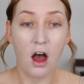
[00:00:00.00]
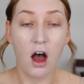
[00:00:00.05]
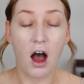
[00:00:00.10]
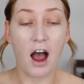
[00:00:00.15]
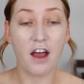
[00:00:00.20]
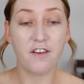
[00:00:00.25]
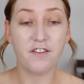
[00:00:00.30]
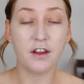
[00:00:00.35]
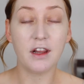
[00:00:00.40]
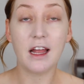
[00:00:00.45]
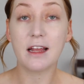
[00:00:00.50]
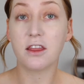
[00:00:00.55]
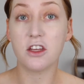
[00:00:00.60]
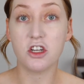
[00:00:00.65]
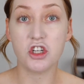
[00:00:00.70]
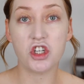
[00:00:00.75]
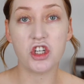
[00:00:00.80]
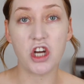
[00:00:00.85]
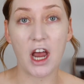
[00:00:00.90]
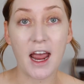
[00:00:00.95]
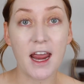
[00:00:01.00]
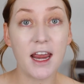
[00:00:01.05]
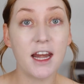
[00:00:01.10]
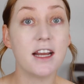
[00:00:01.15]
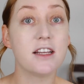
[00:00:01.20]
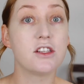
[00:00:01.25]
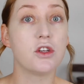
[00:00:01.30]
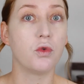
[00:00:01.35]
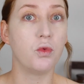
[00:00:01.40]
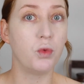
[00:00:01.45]
I feel like the shade
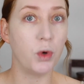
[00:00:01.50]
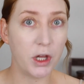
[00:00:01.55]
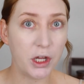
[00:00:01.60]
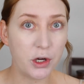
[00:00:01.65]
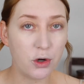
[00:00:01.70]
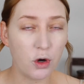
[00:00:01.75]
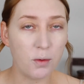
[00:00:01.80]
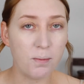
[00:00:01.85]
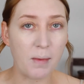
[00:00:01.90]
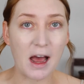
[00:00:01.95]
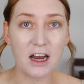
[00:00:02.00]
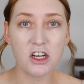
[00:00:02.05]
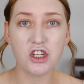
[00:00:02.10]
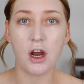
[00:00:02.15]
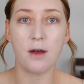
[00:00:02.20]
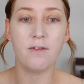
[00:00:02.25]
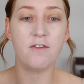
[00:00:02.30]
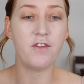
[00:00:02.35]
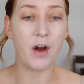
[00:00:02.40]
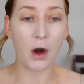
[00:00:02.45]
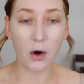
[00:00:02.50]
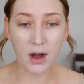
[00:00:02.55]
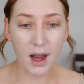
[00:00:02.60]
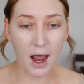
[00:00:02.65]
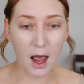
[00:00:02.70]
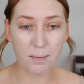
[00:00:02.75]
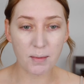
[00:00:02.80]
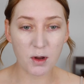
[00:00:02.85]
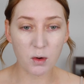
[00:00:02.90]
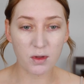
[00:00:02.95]
is a really good match. I'm very
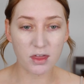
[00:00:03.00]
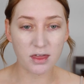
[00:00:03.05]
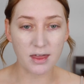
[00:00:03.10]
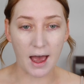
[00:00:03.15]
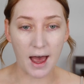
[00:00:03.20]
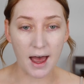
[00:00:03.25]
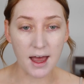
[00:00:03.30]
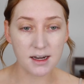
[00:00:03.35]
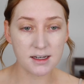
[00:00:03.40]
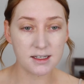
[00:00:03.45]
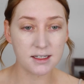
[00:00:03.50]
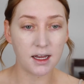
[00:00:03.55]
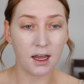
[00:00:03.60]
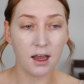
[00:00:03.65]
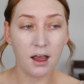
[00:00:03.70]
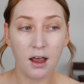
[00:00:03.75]
happy with that.